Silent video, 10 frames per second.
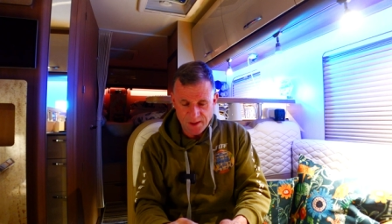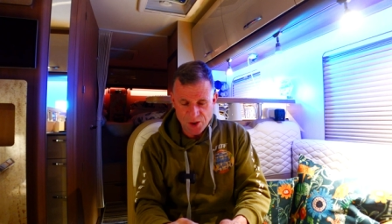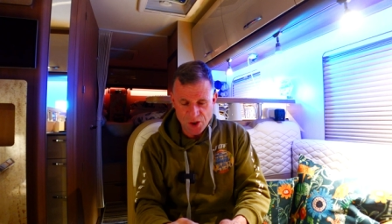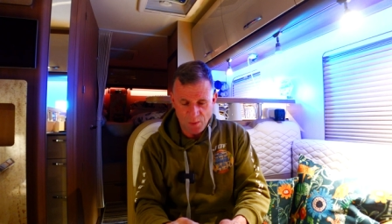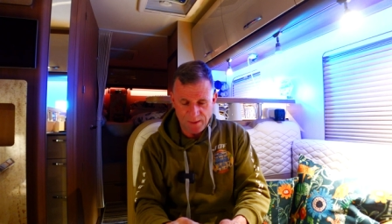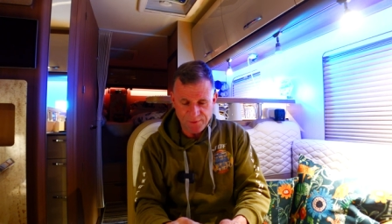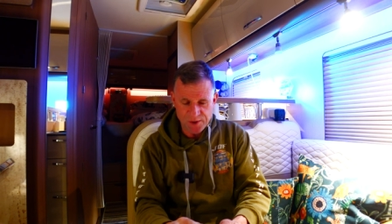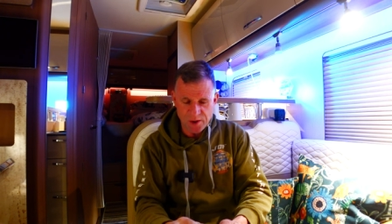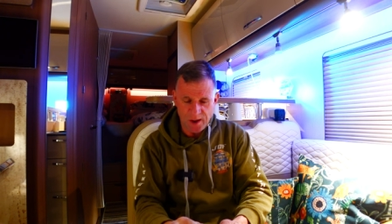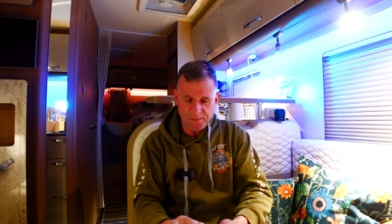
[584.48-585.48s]
so we have
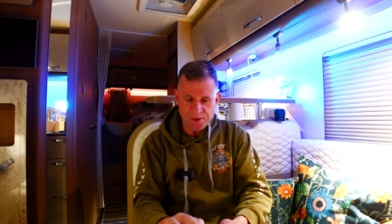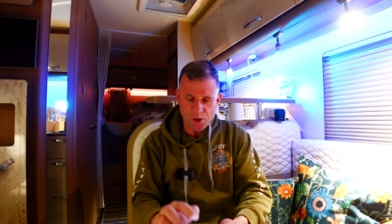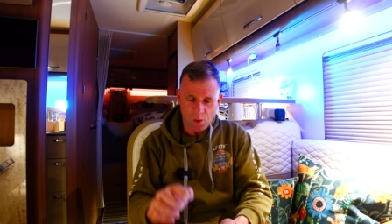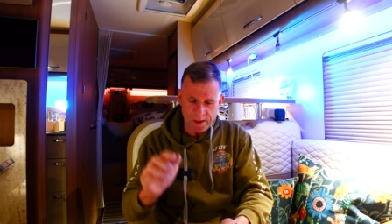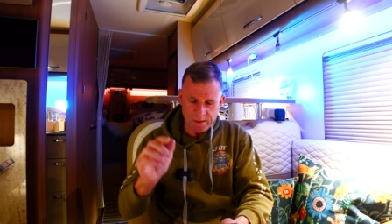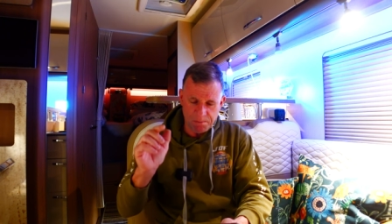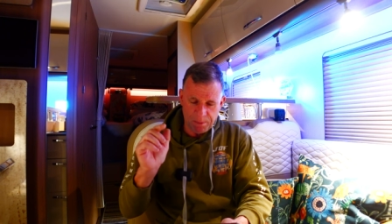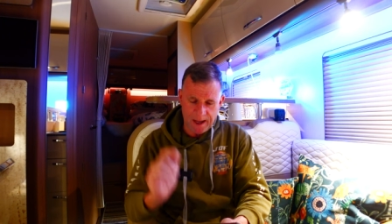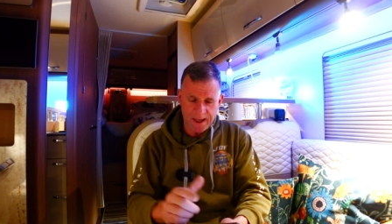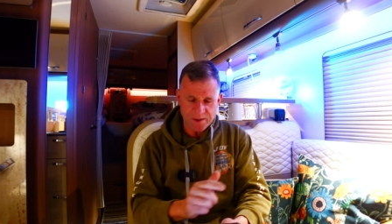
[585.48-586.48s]
um, solid
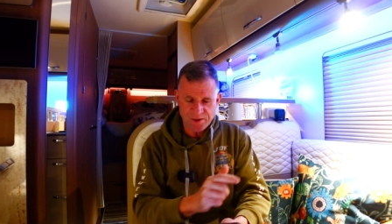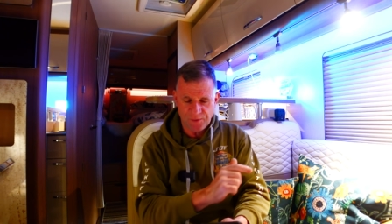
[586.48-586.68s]
plans